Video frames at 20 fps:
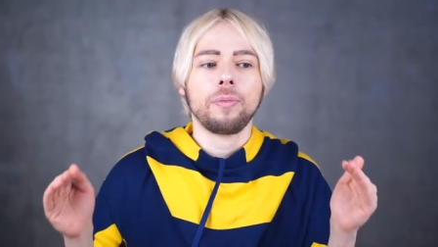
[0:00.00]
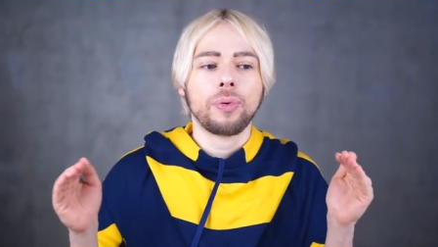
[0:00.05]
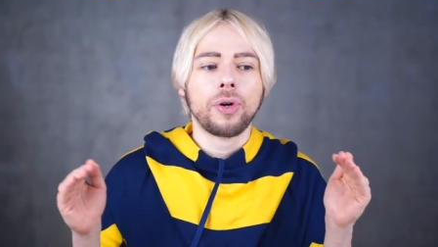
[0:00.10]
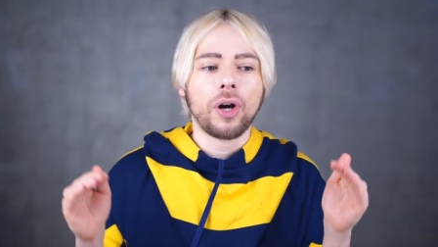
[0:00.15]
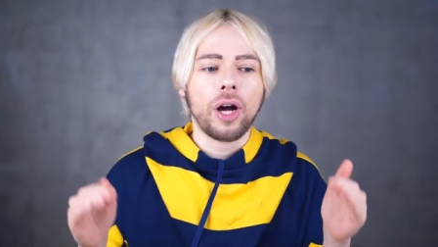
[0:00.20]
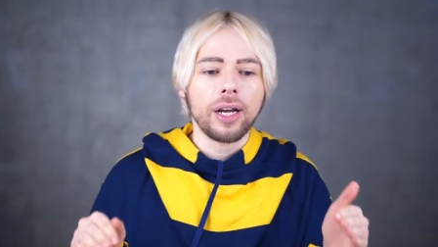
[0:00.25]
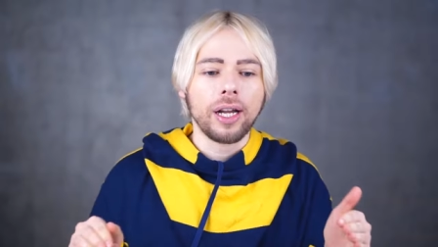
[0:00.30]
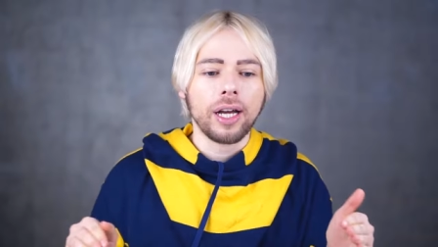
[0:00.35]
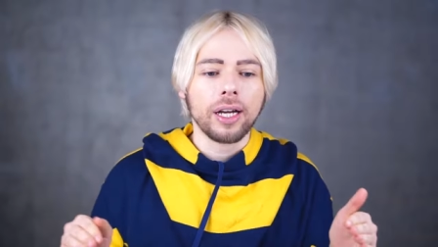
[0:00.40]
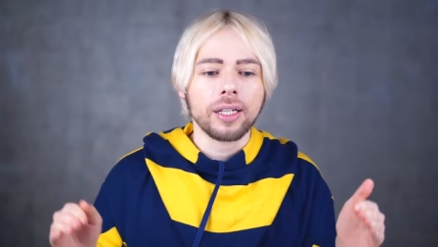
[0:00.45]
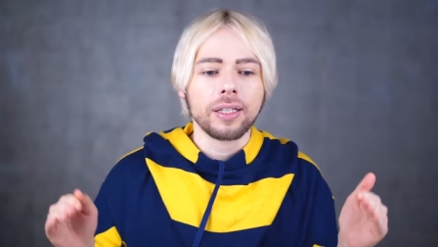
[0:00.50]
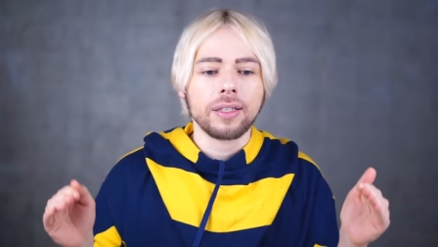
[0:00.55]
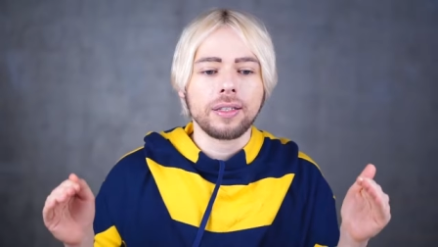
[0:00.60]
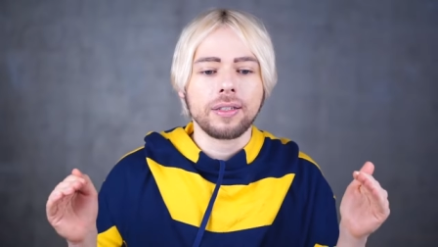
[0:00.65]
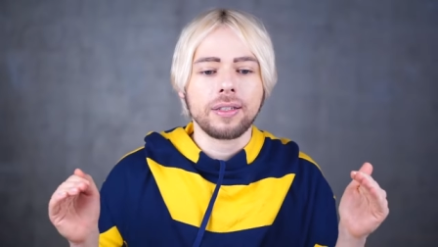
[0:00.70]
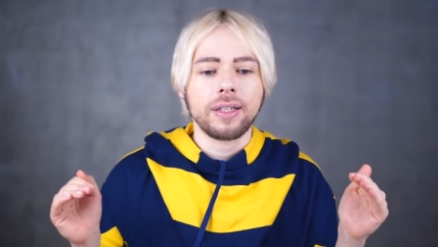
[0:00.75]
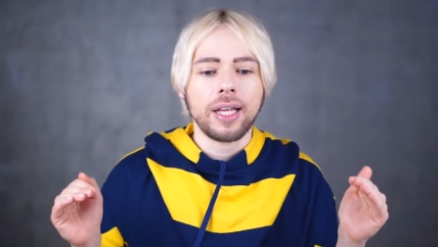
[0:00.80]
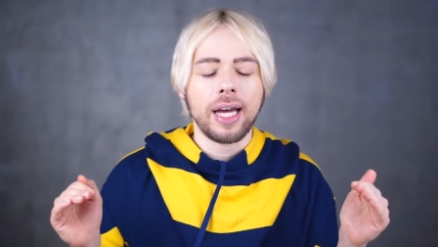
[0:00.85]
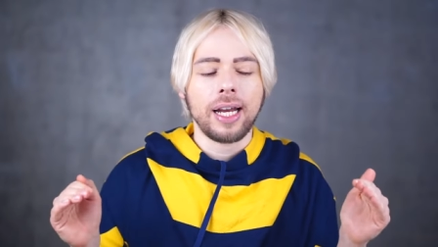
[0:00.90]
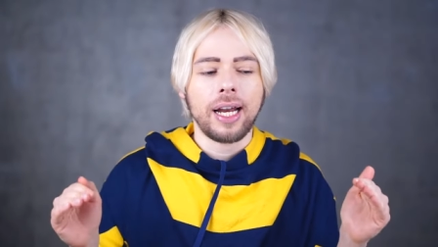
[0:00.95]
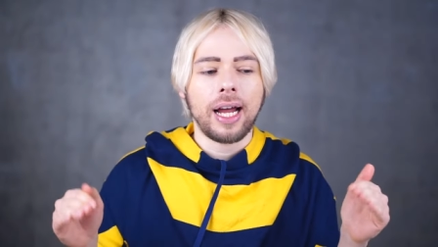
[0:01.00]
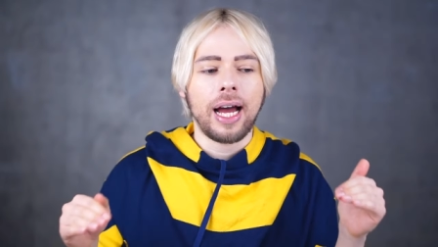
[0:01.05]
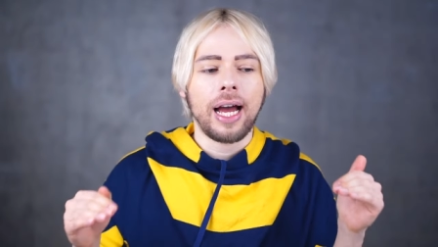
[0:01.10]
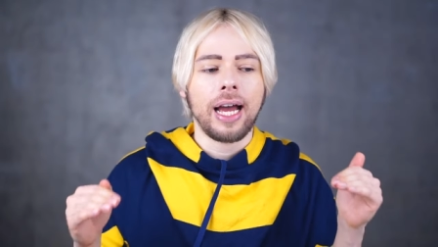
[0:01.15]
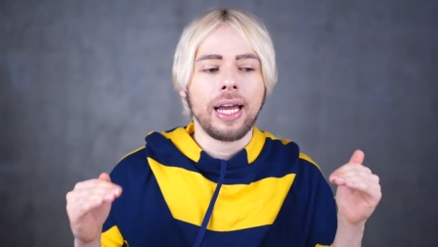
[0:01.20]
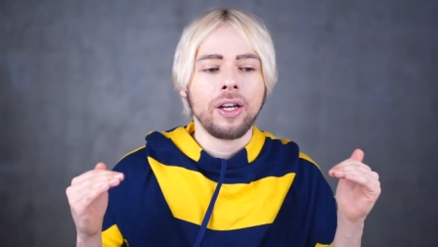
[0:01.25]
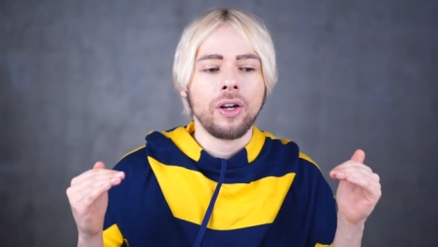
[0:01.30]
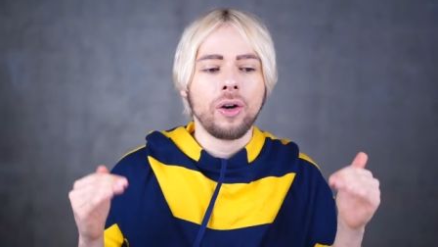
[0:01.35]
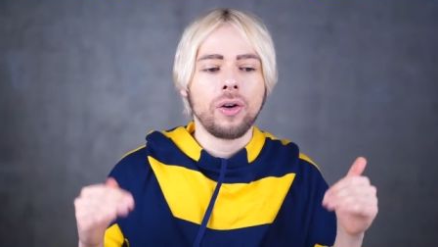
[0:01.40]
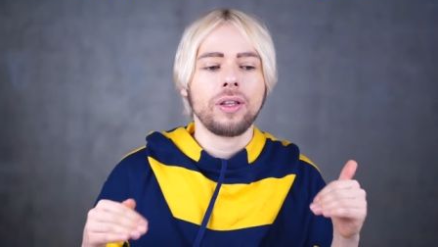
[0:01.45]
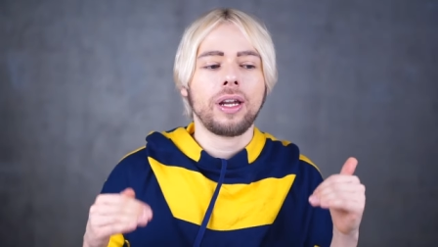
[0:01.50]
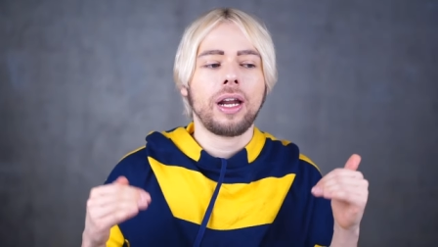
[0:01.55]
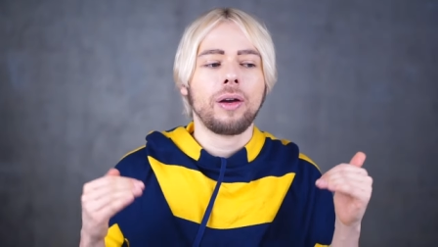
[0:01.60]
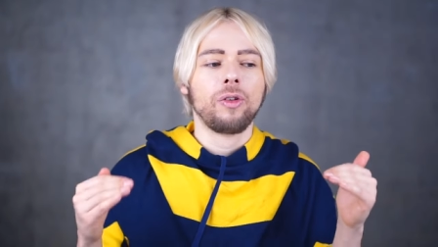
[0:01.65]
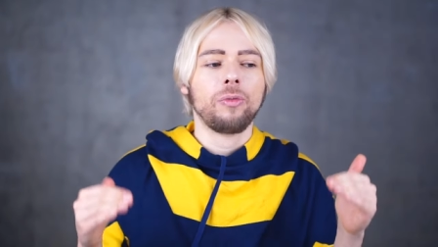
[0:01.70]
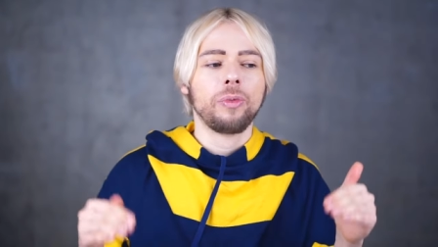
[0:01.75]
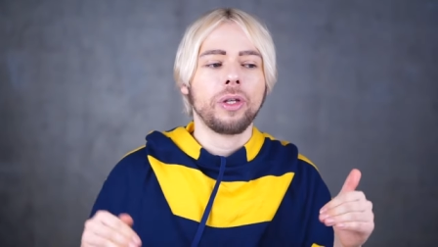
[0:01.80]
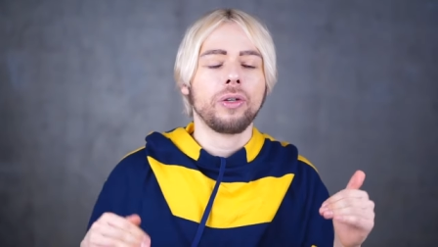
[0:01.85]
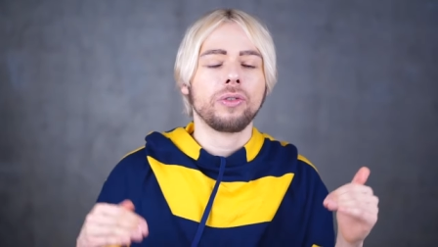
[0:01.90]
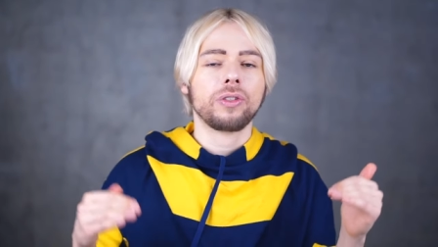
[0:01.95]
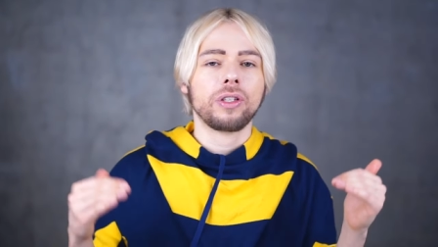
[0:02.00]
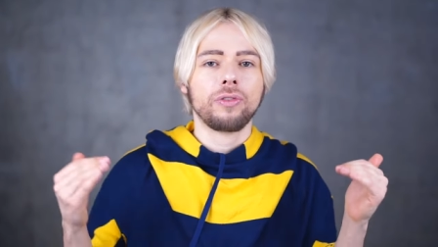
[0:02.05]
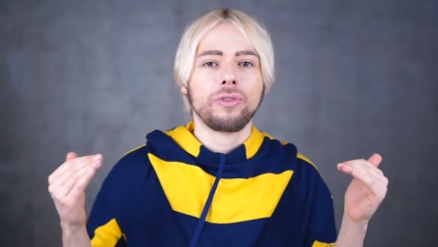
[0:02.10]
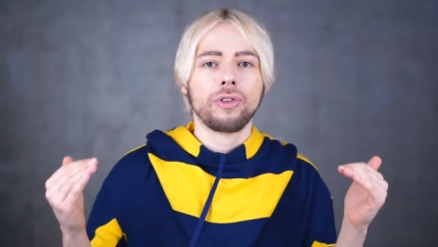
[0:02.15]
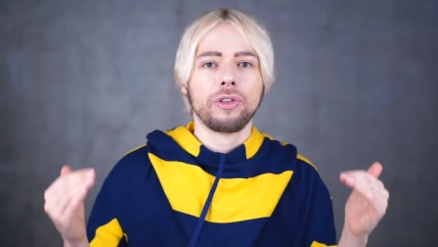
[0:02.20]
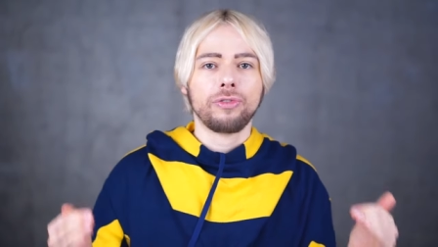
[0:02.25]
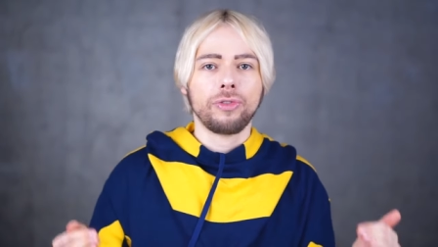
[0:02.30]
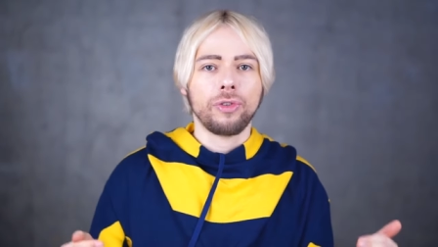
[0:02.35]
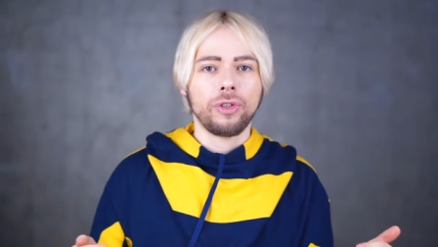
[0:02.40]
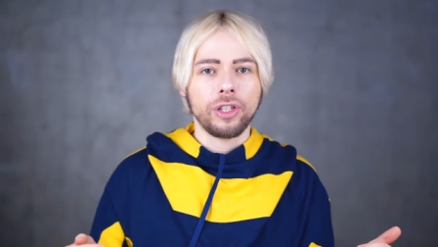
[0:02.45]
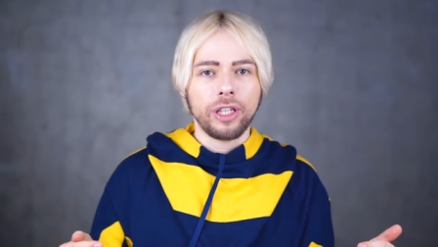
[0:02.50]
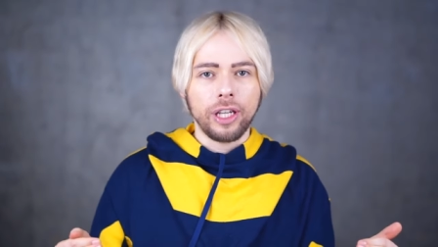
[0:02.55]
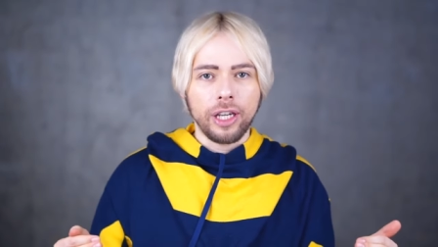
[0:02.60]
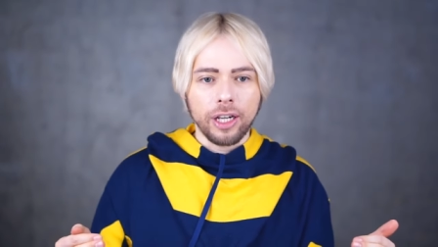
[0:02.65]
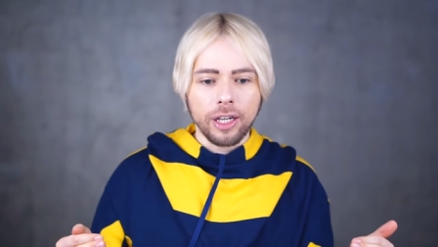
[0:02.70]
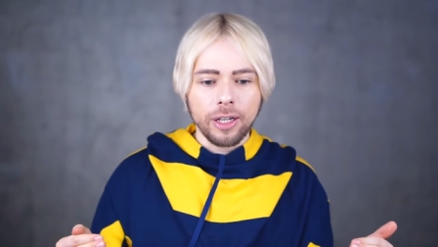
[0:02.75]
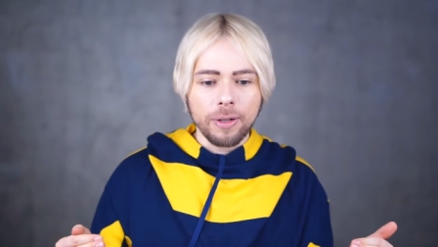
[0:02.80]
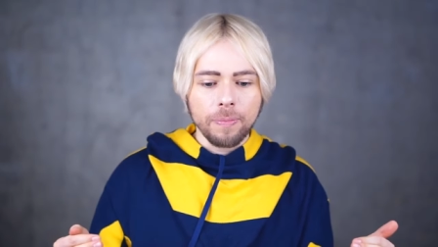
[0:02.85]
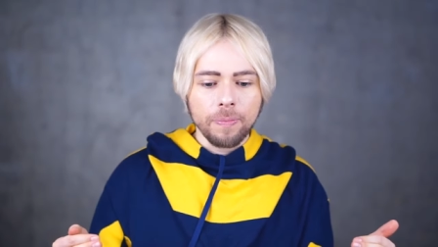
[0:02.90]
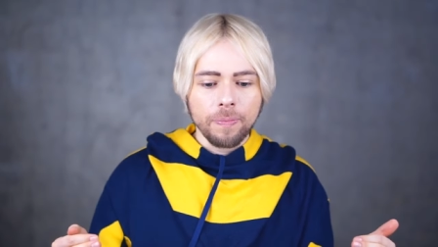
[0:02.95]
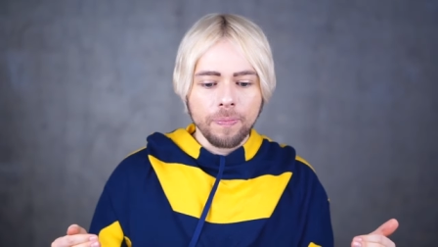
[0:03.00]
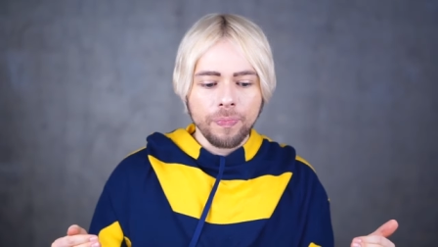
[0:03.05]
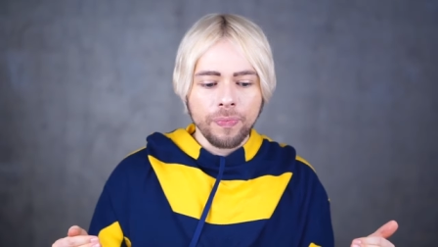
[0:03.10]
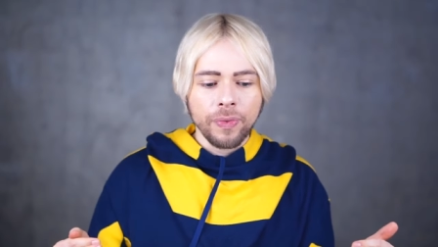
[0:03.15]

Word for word: products that I know that I will be using for a full year,